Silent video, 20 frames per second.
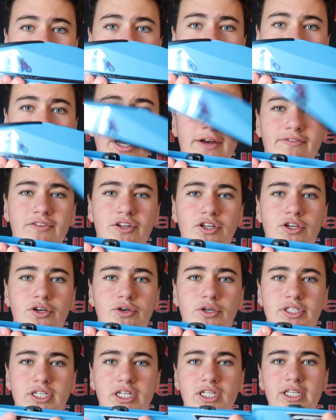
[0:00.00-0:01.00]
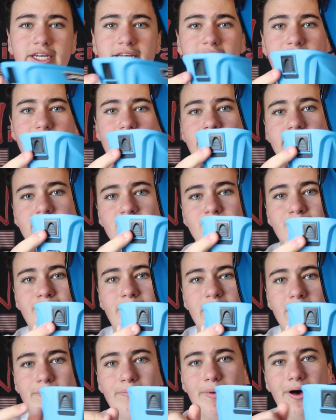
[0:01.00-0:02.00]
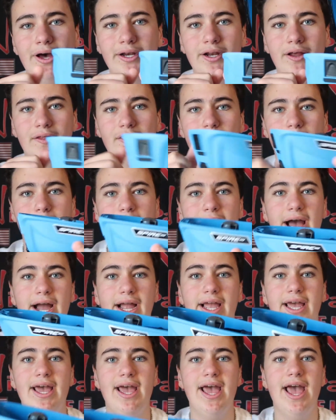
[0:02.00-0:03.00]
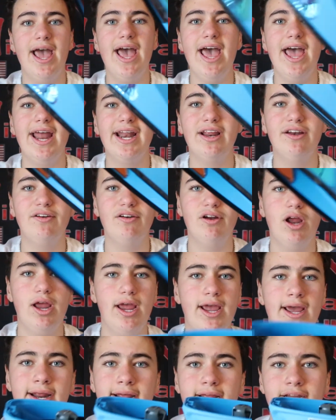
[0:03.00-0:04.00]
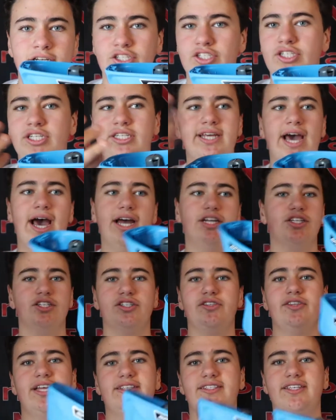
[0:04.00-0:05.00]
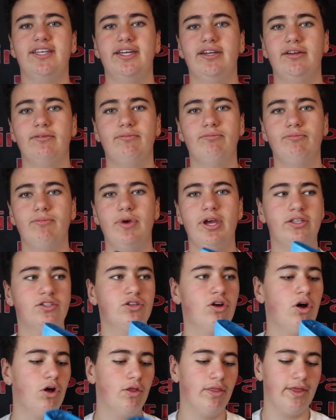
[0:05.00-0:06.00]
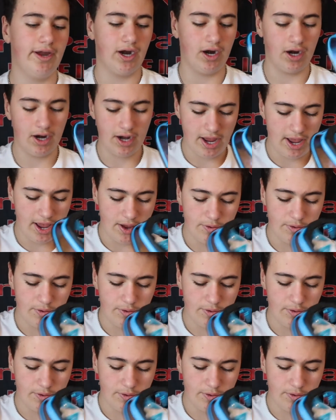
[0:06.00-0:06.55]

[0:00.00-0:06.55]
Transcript: All you have to do is click this big button on the back and it just detaches. That's it. It's all there.